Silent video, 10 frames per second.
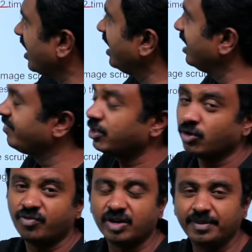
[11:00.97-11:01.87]
edit window
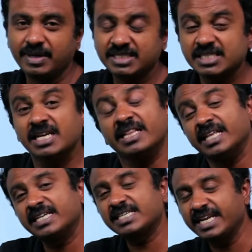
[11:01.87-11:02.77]
for images. There is
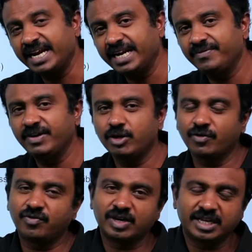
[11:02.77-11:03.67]
an edit window
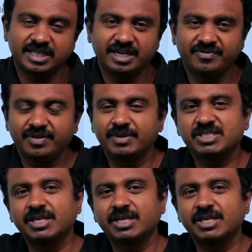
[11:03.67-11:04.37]
for other information,